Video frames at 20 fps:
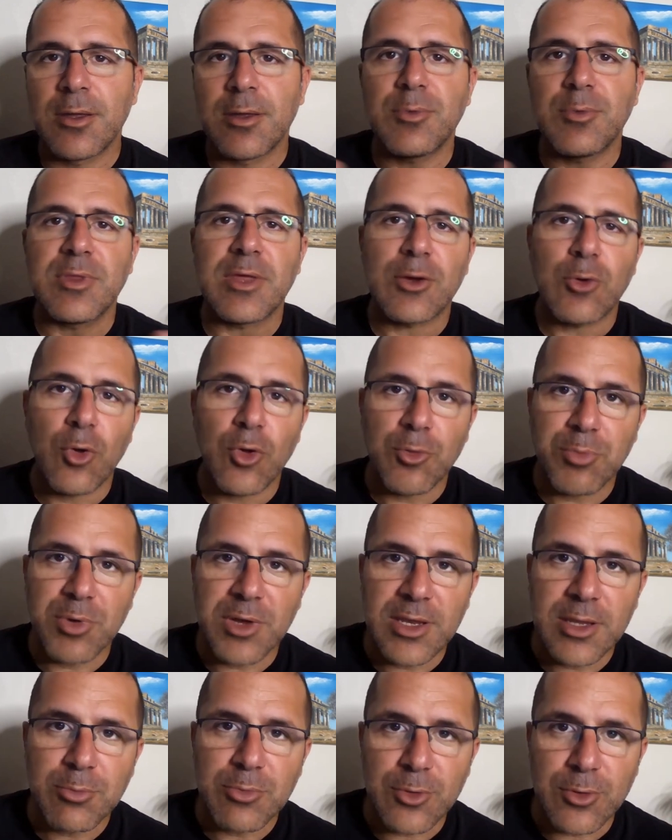they call it
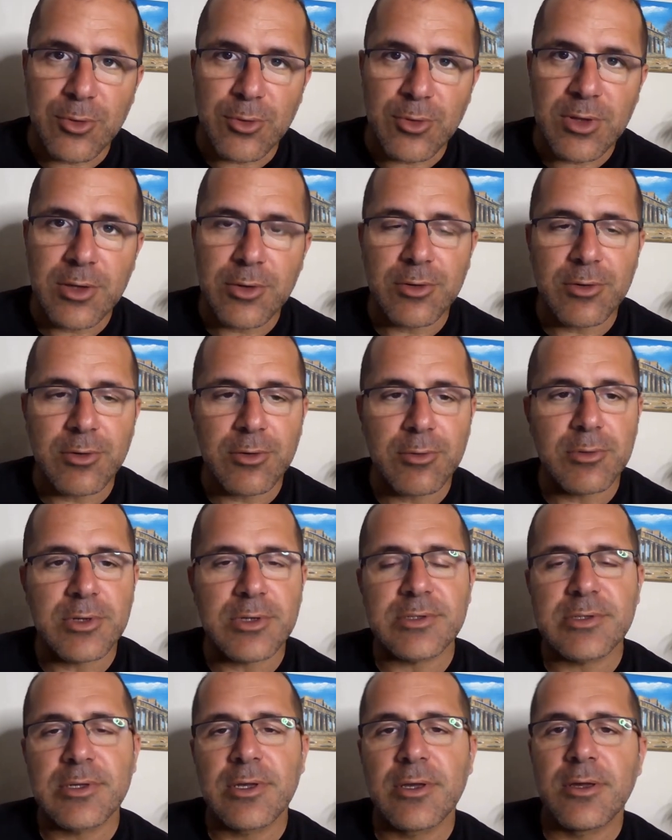periptero here in
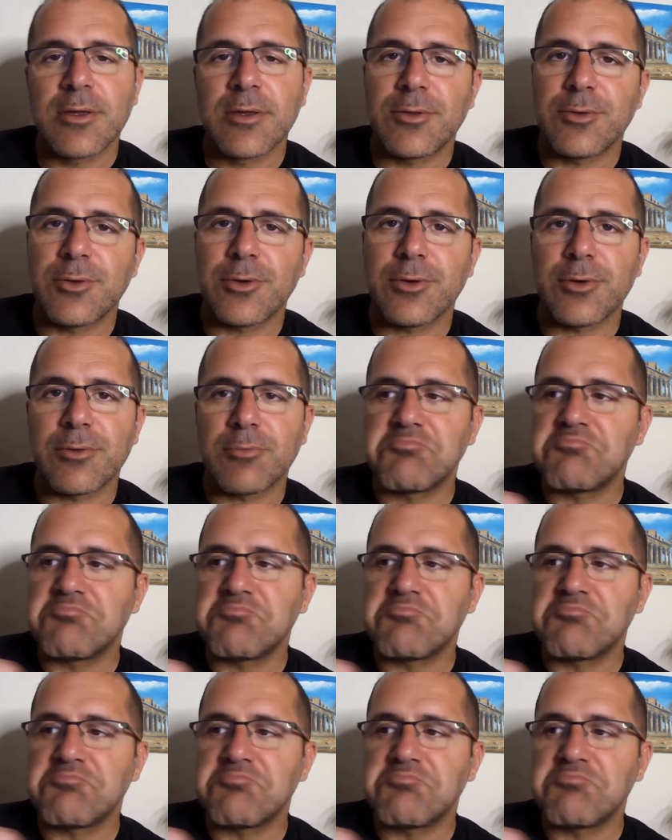Greece. They're